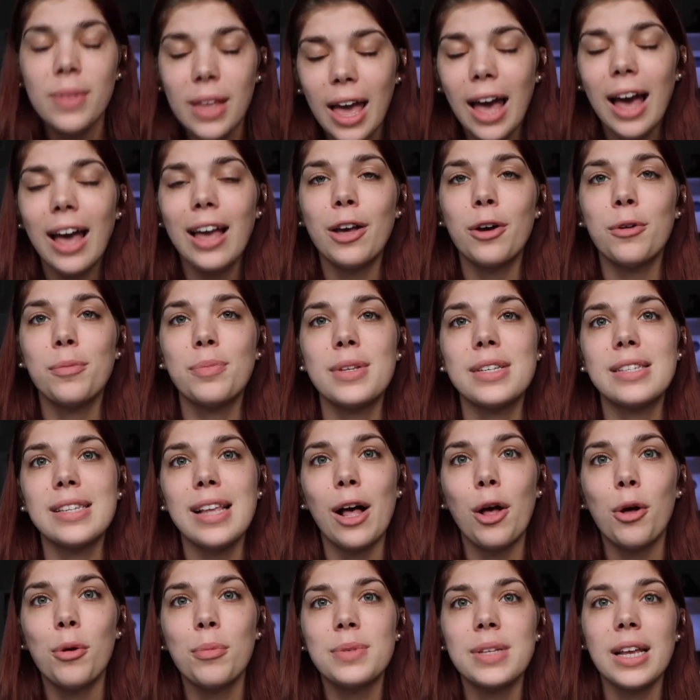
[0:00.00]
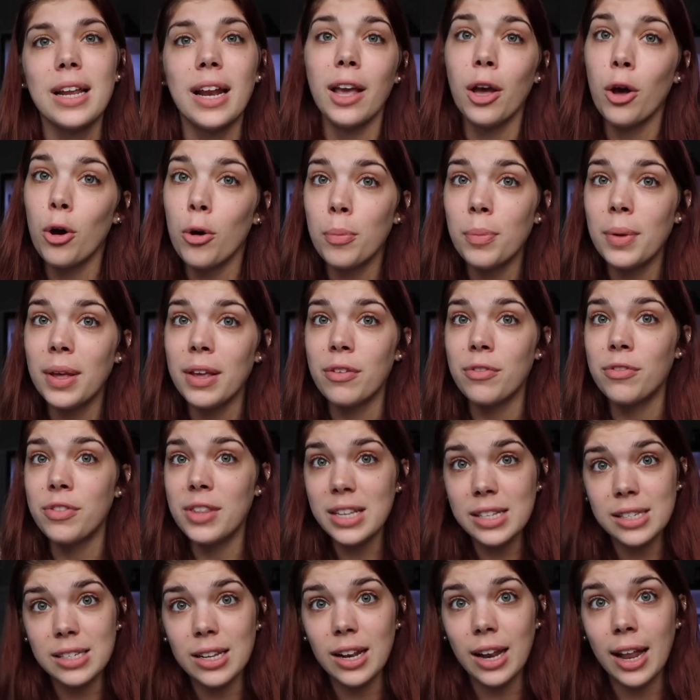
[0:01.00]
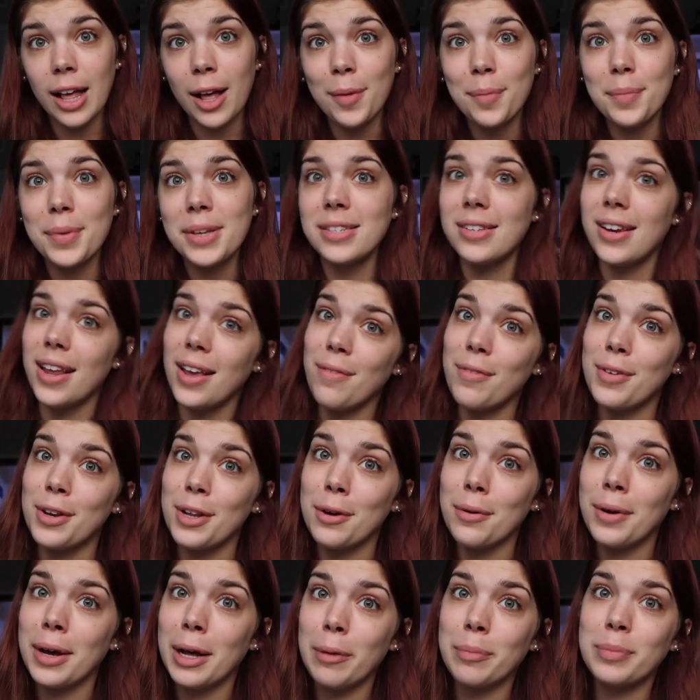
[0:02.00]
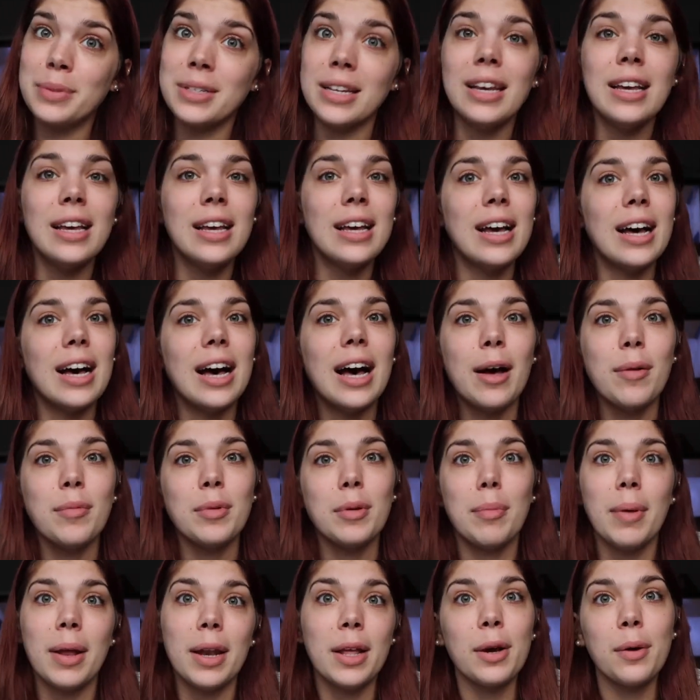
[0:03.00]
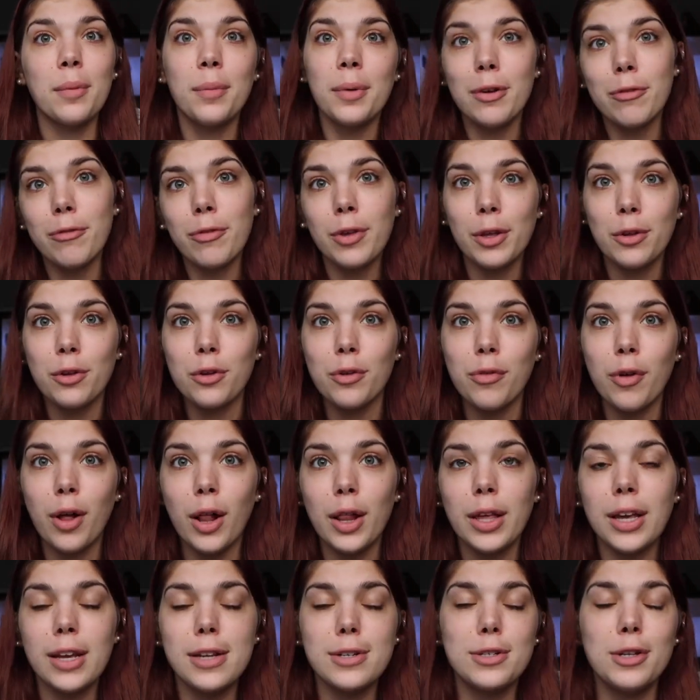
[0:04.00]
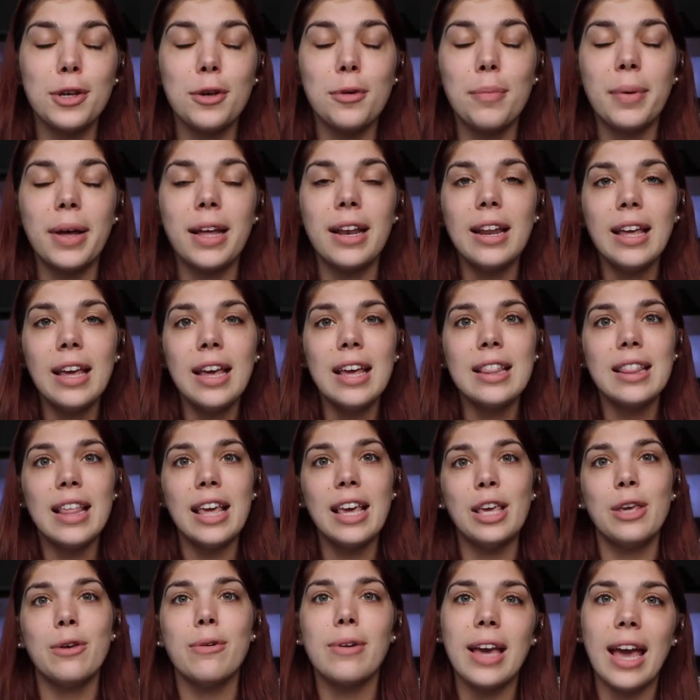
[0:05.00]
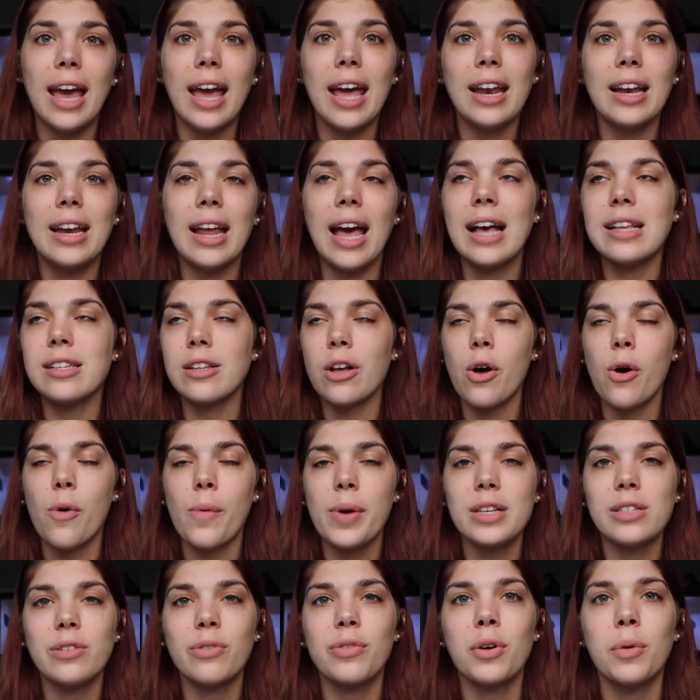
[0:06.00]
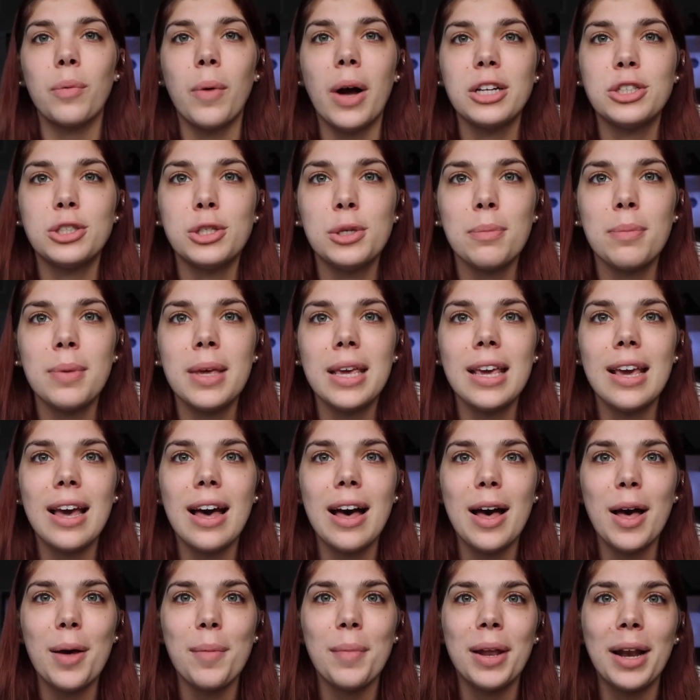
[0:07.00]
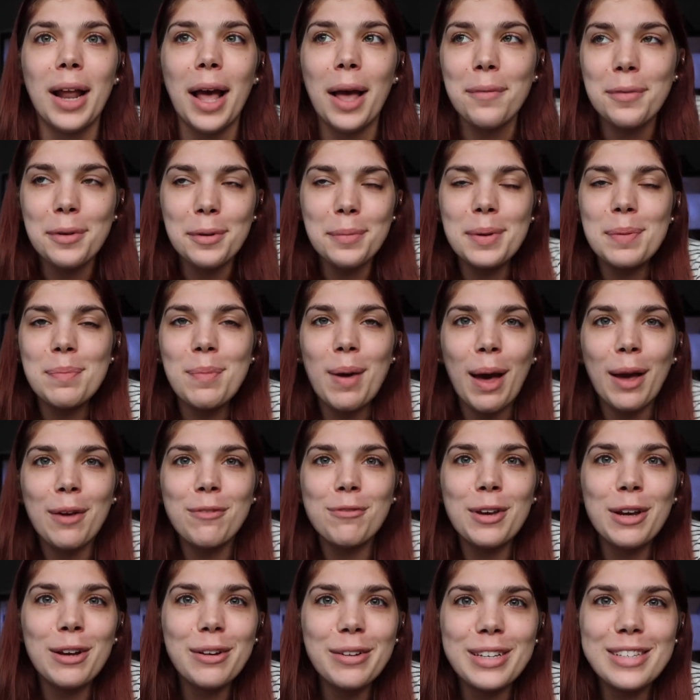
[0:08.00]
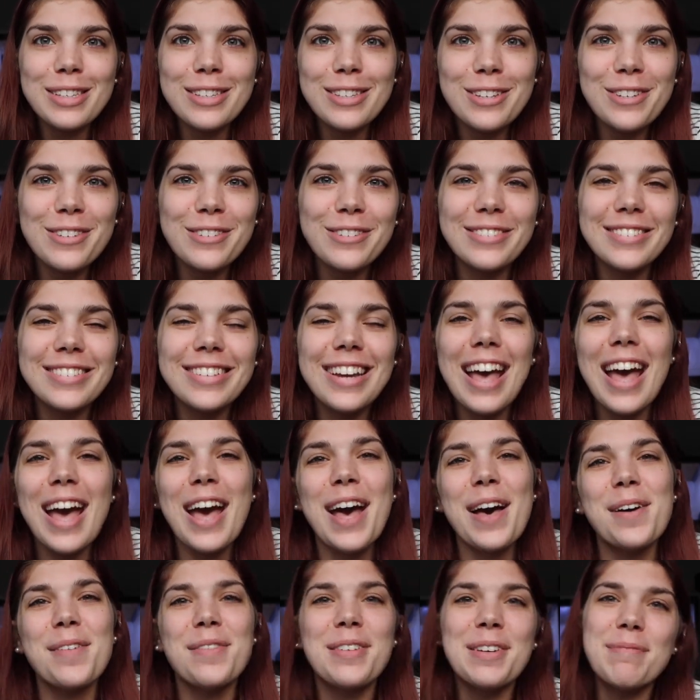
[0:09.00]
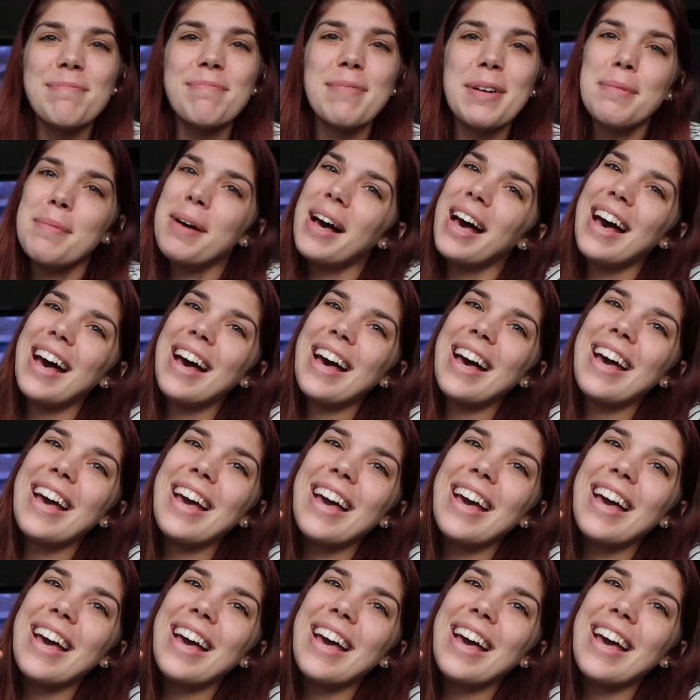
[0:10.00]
I hope this helped. And I hope if this didn't help, my snake video helped, depending on what field you're falling into. But thank you again, as always, for watching me, and I will be back very soon. Bye-bye.